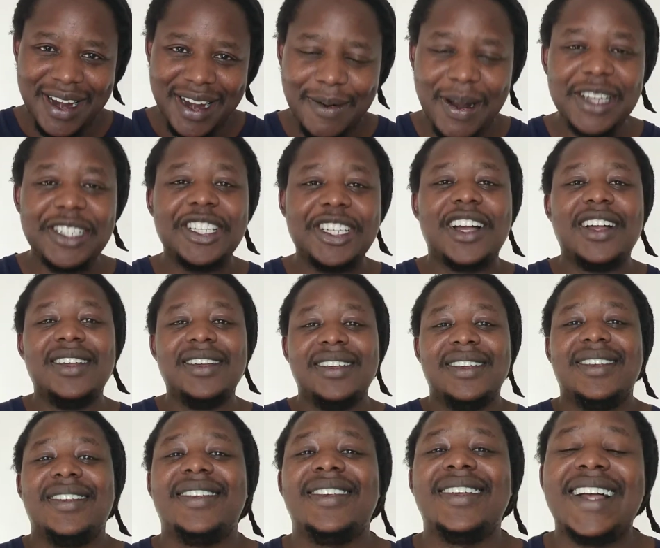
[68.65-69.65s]
Russia
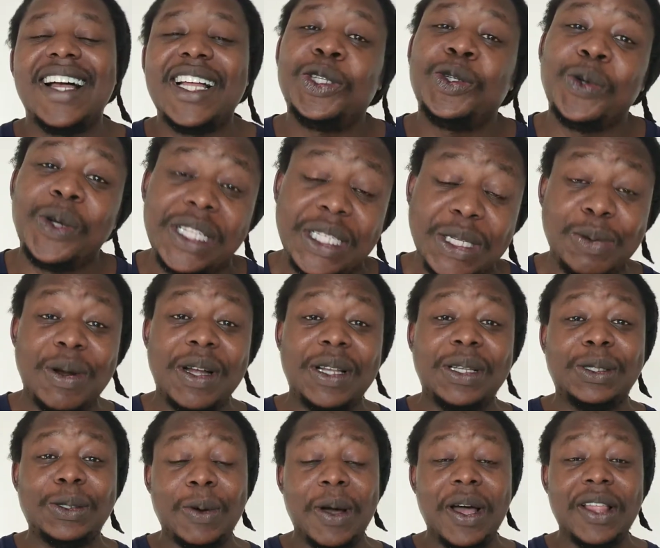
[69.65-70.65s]
are
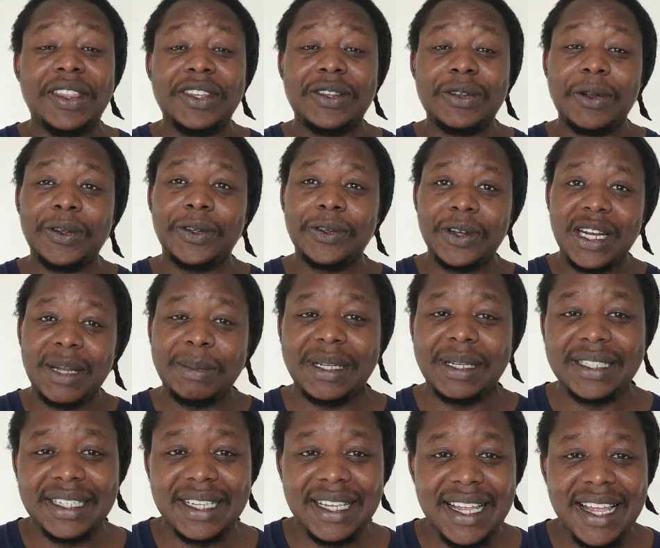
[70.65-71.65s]
21-1 this whole
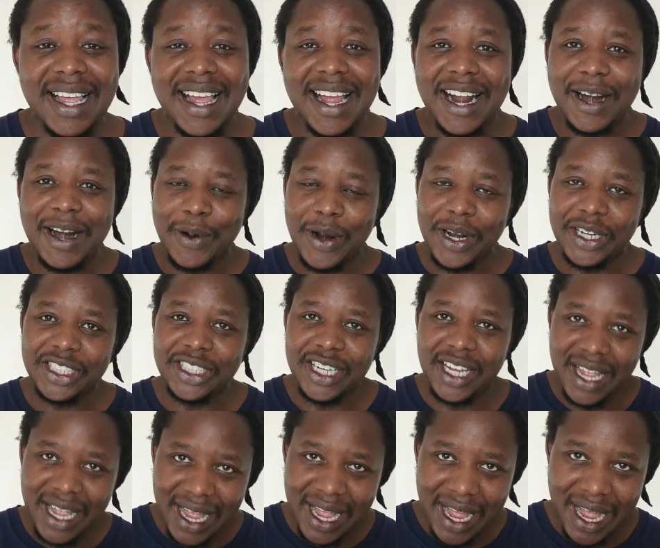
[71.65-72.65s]
tournament.
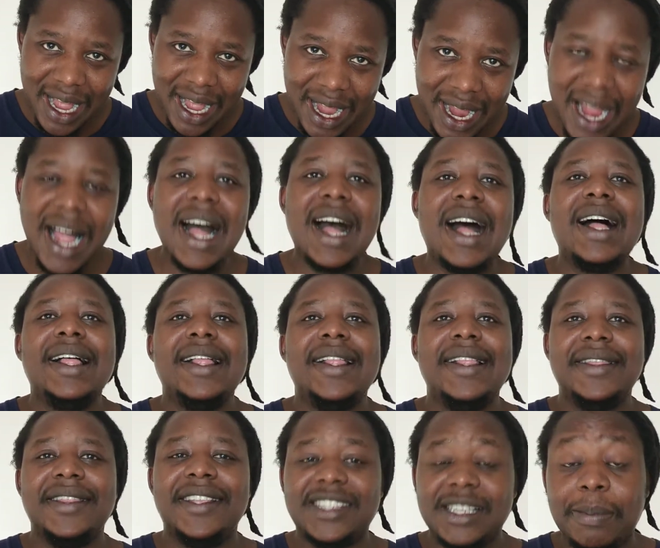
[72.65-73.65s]
Russia are
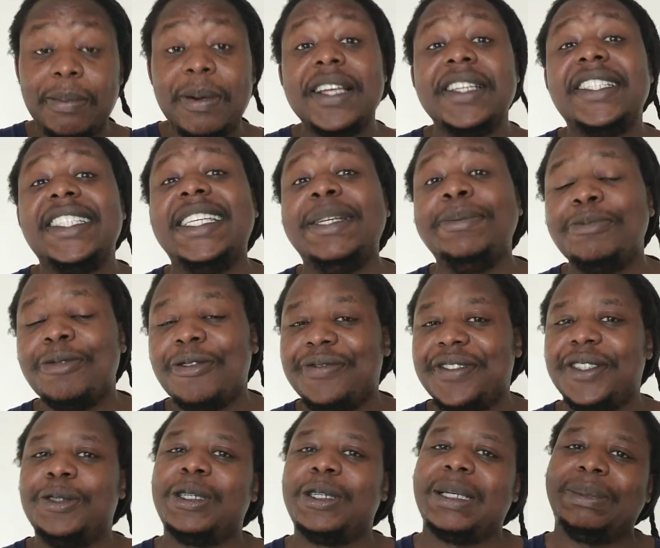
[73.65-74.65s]
the surprise team of
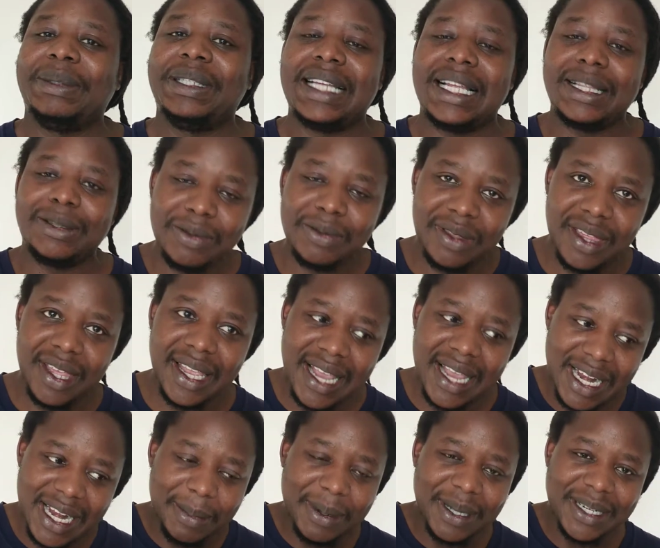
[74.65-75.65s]
the tournament. I don't think
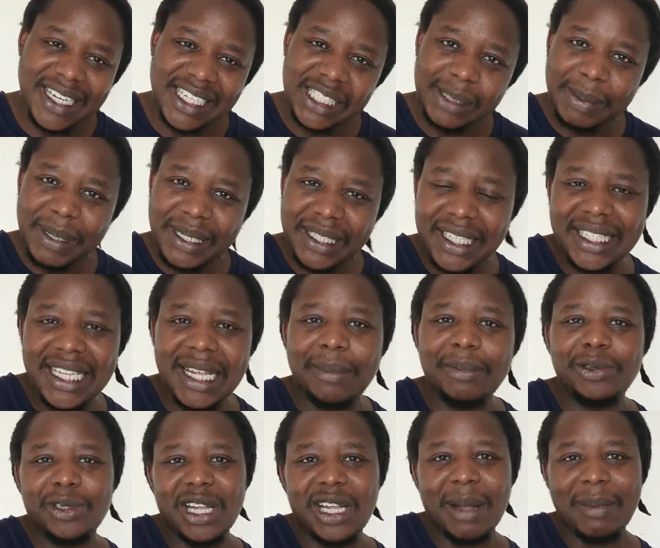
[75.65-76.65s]
anybody expected
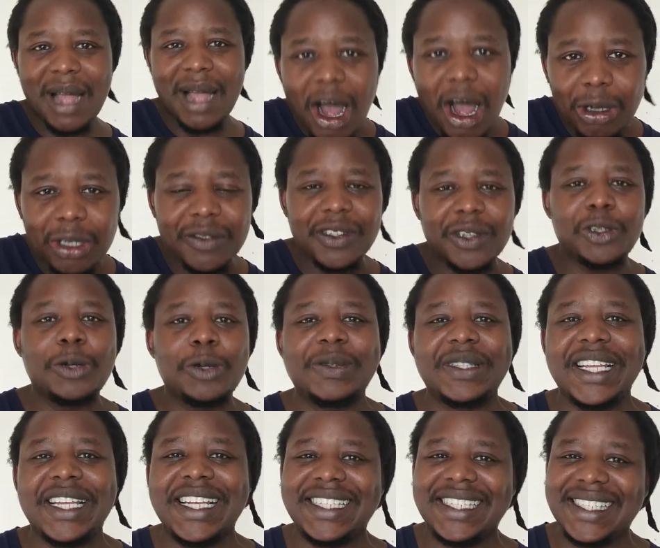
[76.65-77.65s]
them to come out of the group
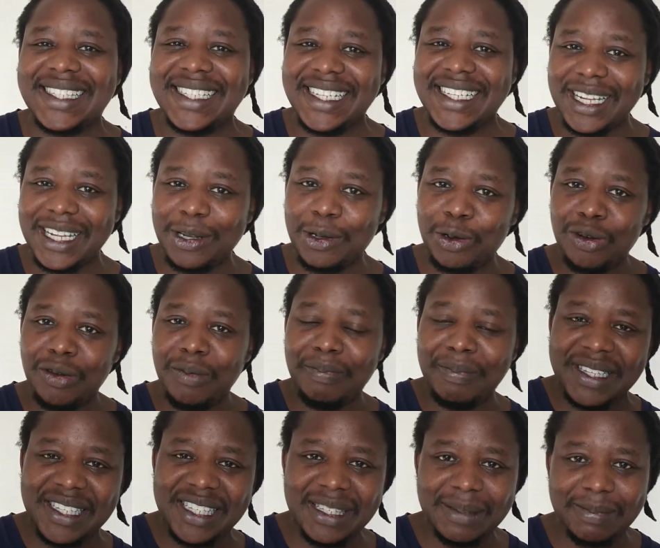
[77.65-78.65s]
stages, let alone
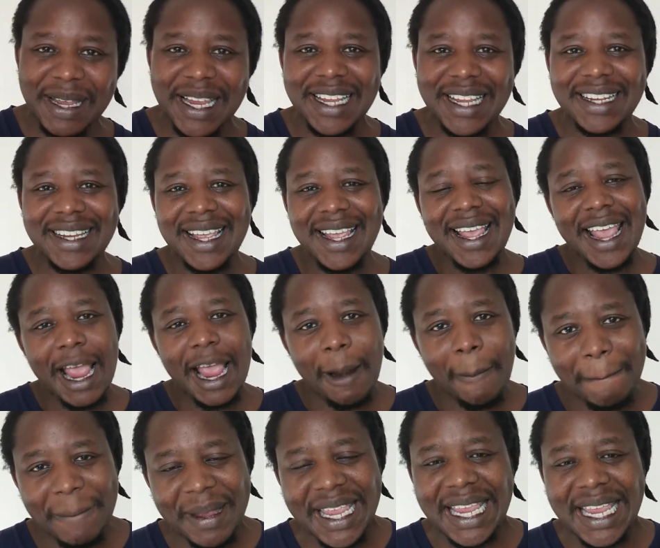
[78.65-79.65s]
beat Spain
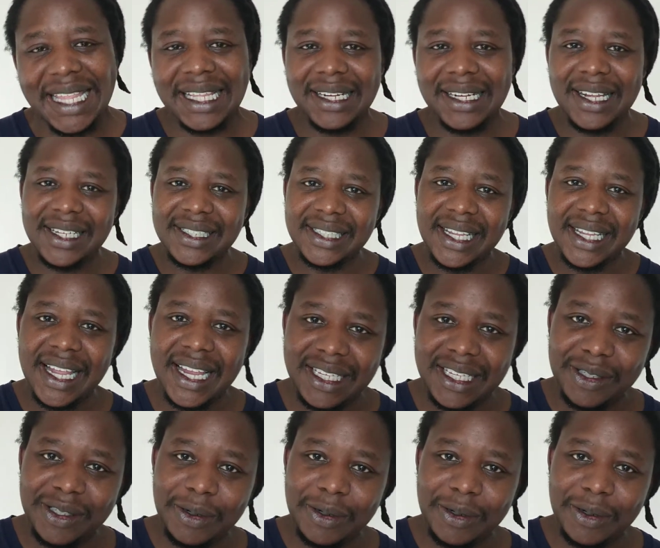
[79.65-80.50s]
and be in the last 8.